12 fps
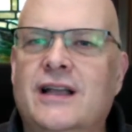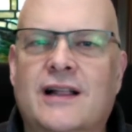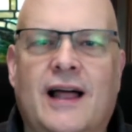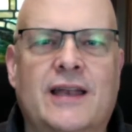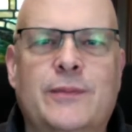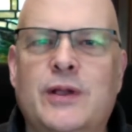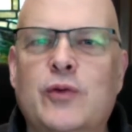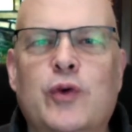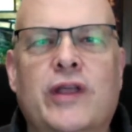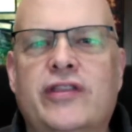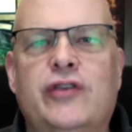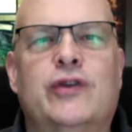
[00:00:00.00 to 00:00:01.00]
Glad to be
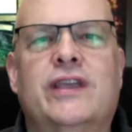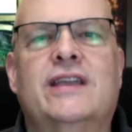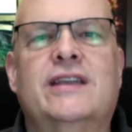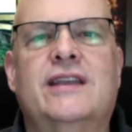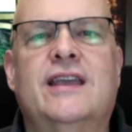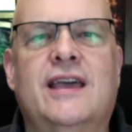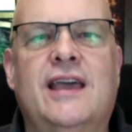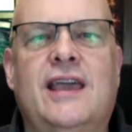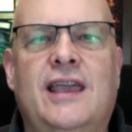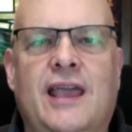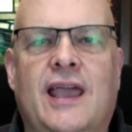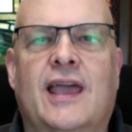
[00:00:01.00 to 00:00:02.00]
with you again
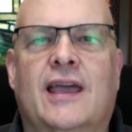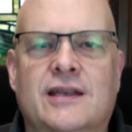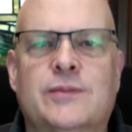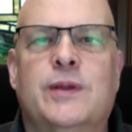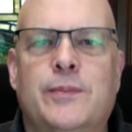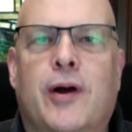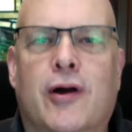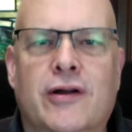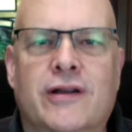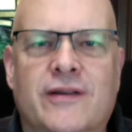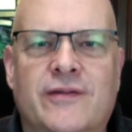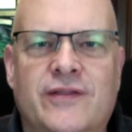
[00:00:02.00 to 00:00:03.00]
today and to be
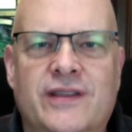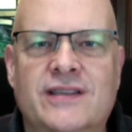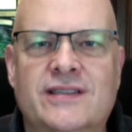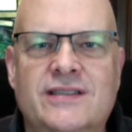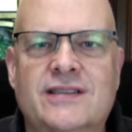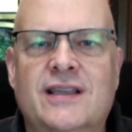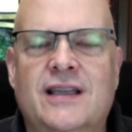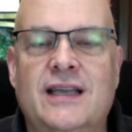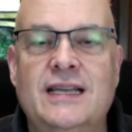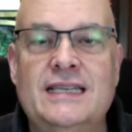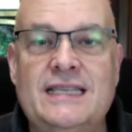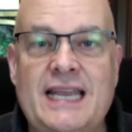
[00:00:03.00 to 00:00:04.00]
part of this
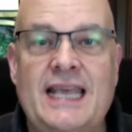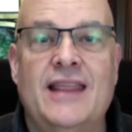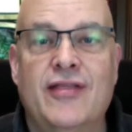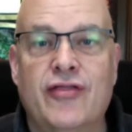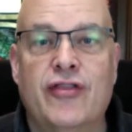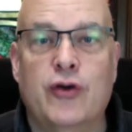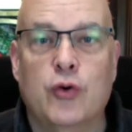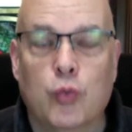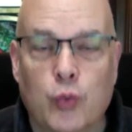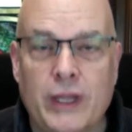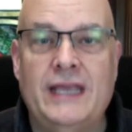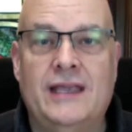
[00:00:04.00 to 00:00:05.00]
10th
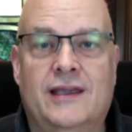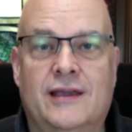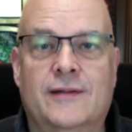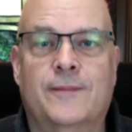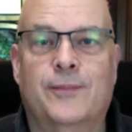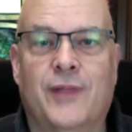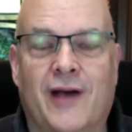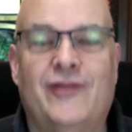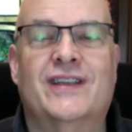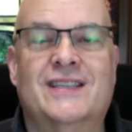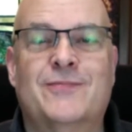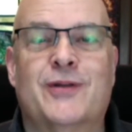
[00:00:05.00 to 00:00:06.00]
week of
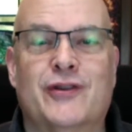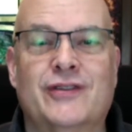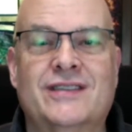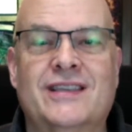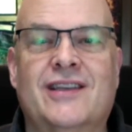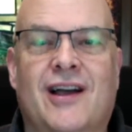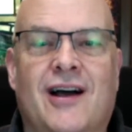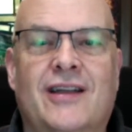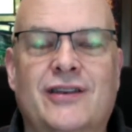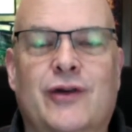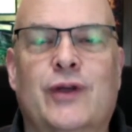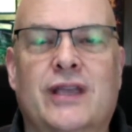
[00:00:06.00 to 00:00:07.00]
experiencing
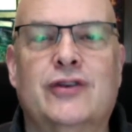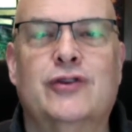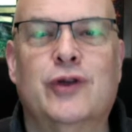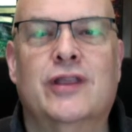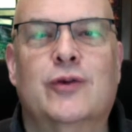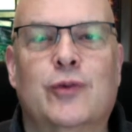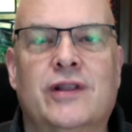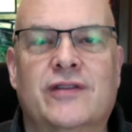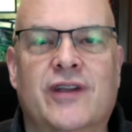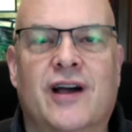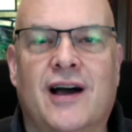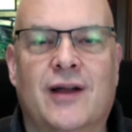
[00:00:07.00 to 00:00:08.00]
God, knowing and doing the will
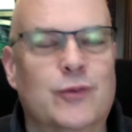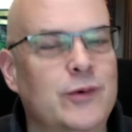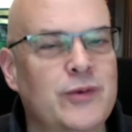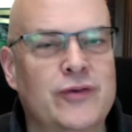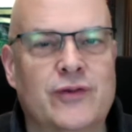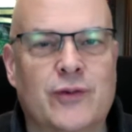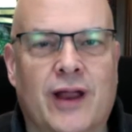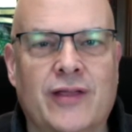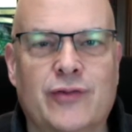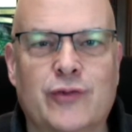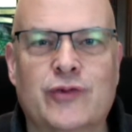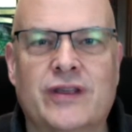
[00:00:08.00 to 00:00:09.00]
of God. We're moving
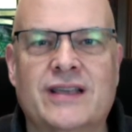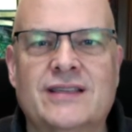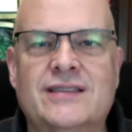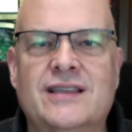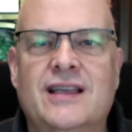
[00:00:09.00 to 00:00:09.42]
right through this.